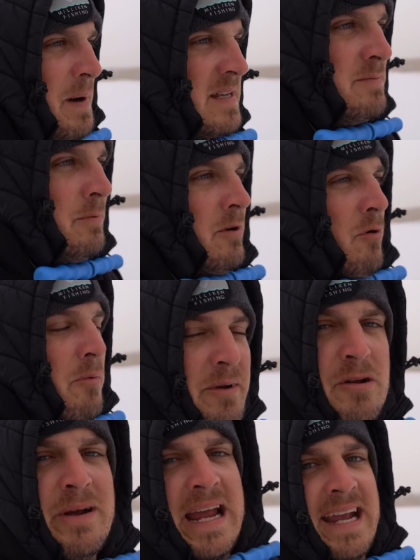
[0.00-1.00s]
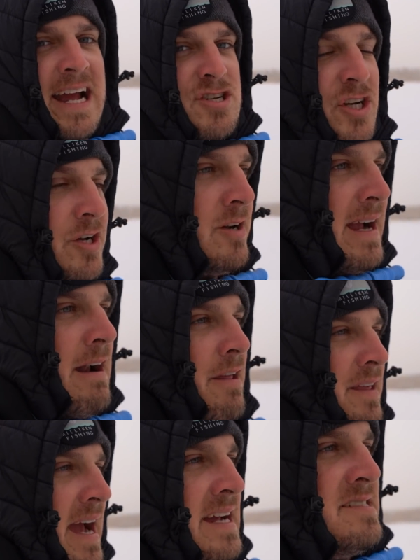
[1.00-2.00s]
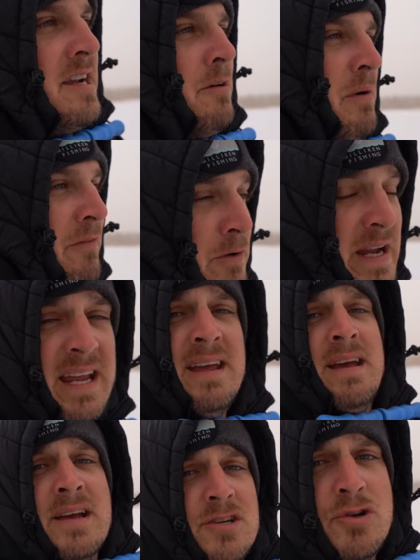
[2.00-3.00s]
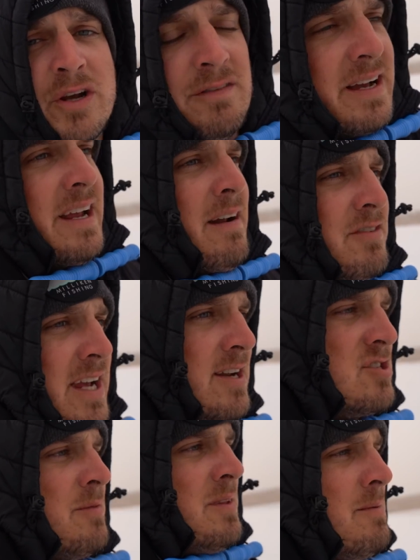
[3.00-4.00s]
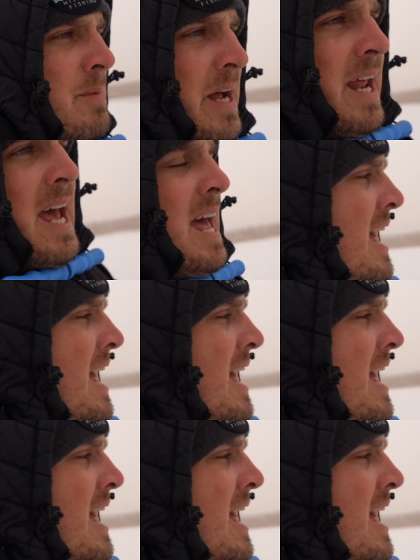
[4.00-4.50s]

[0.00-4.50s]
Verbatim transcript: a possibility we'll be doing a catch and cook out on the ice here if we do get lucky enough to catch something, but